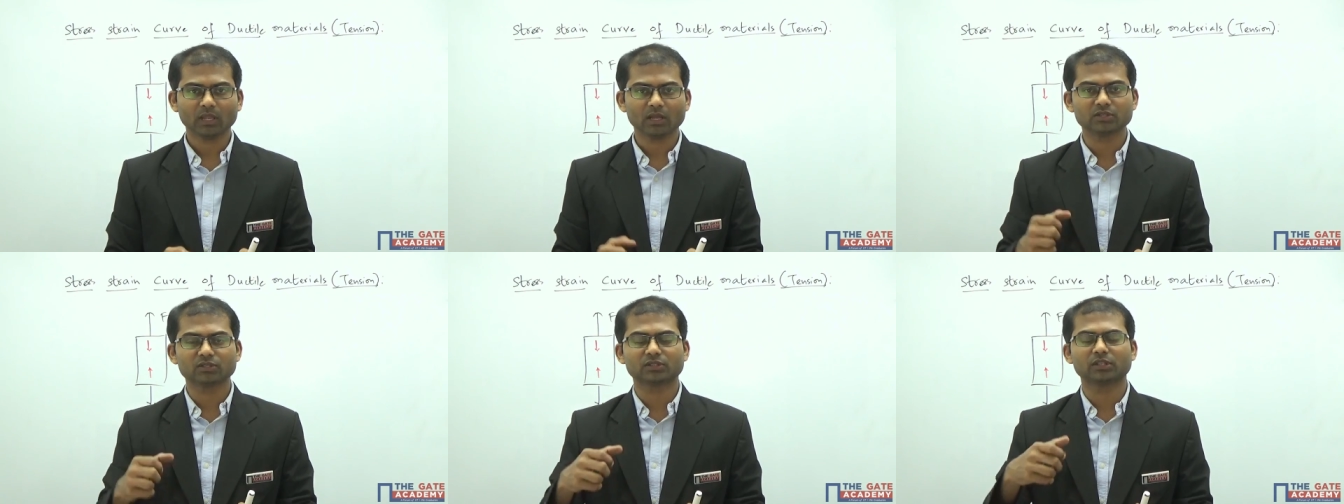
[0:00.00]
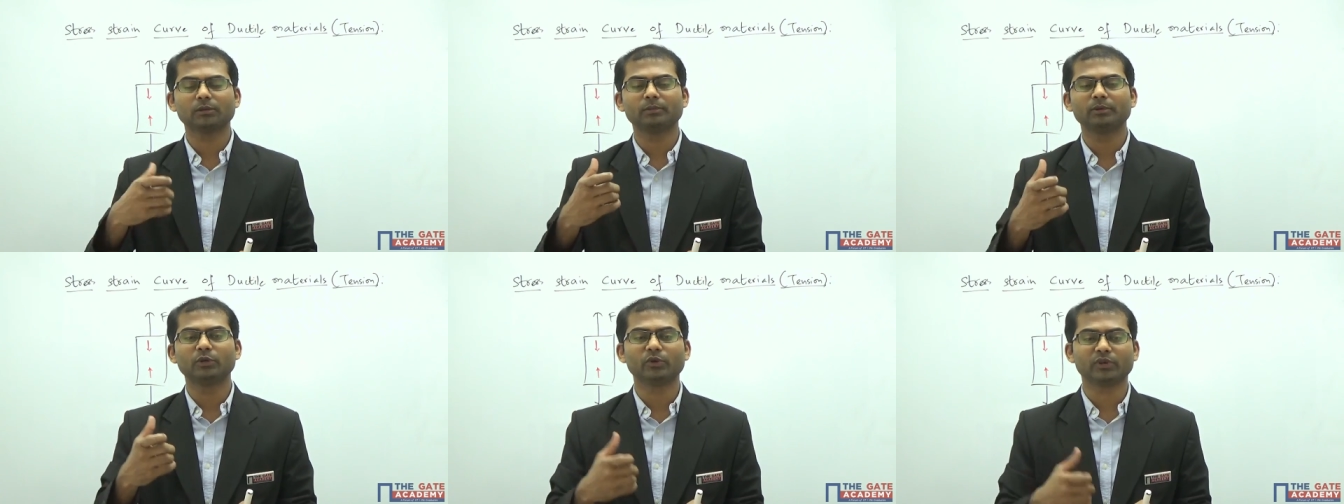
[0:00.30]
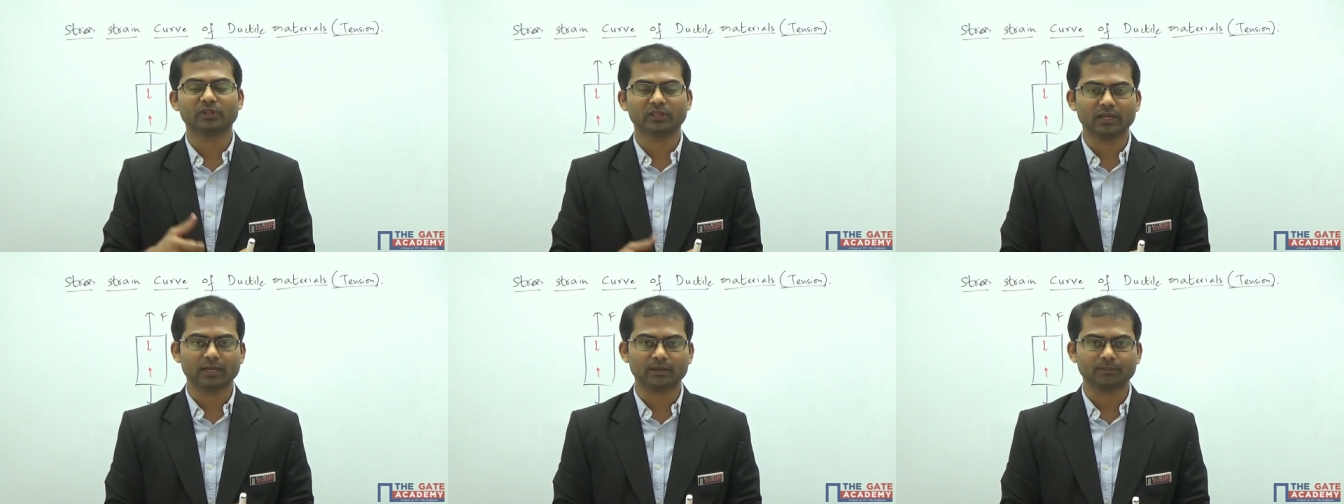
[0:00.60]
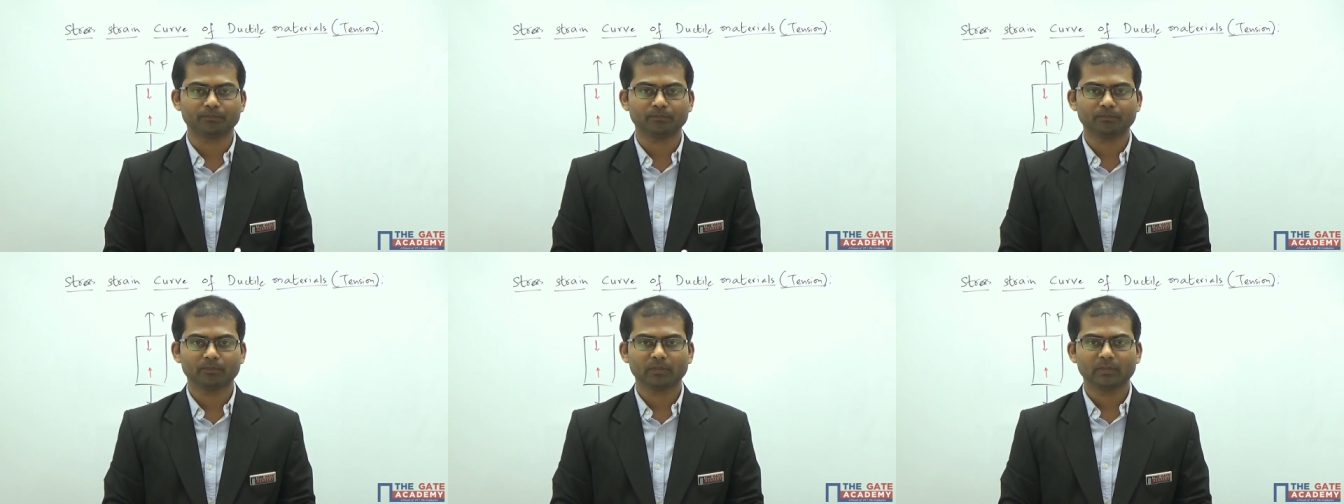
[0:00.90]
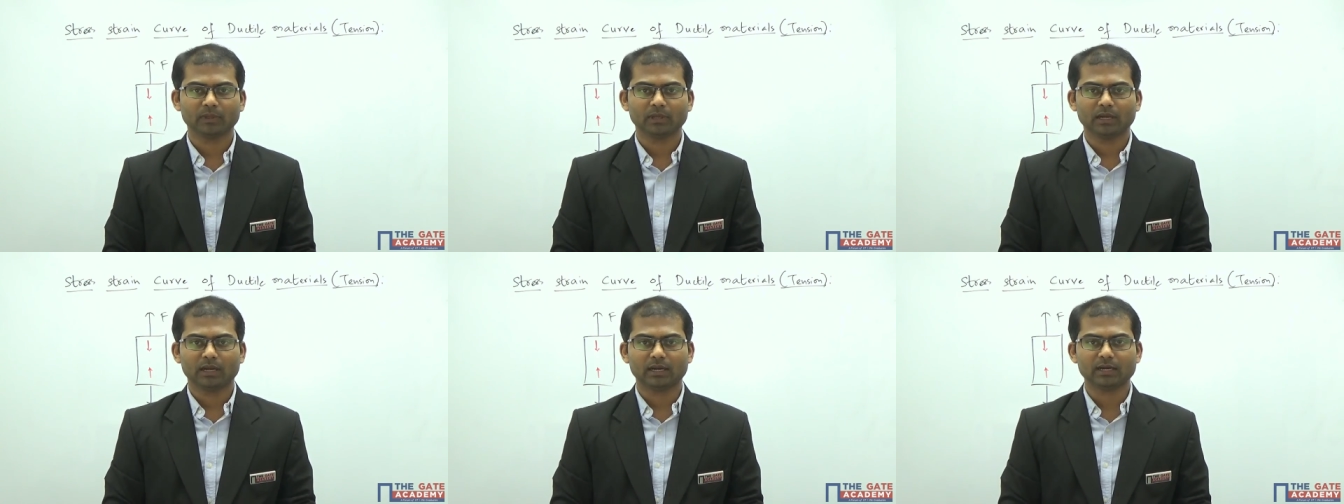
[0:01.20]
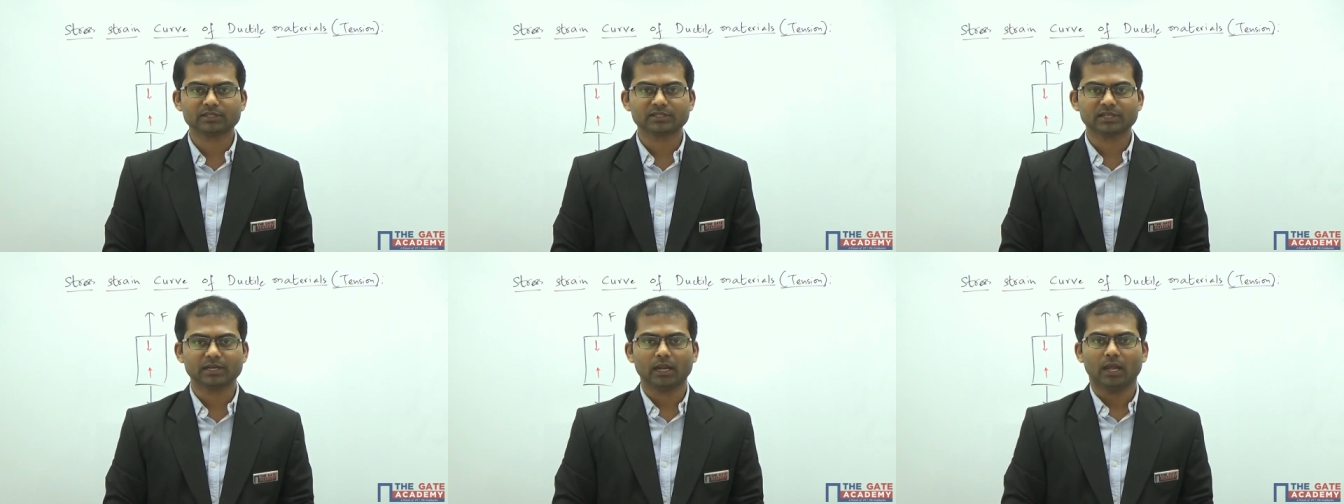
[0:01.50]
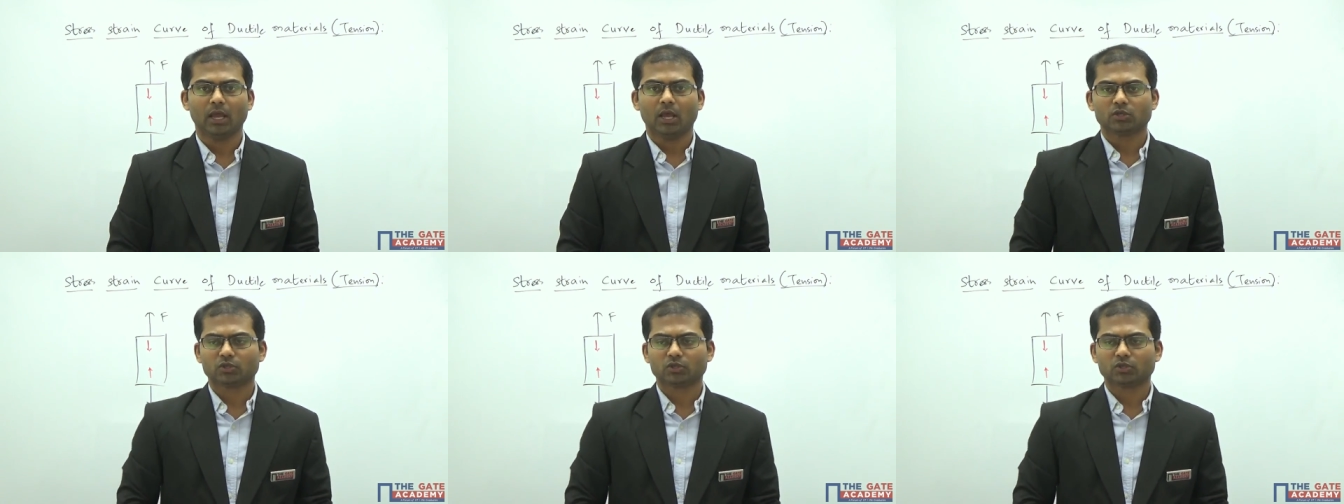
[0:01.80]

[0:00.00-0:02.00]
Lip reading: So they'll be doing that. Understand?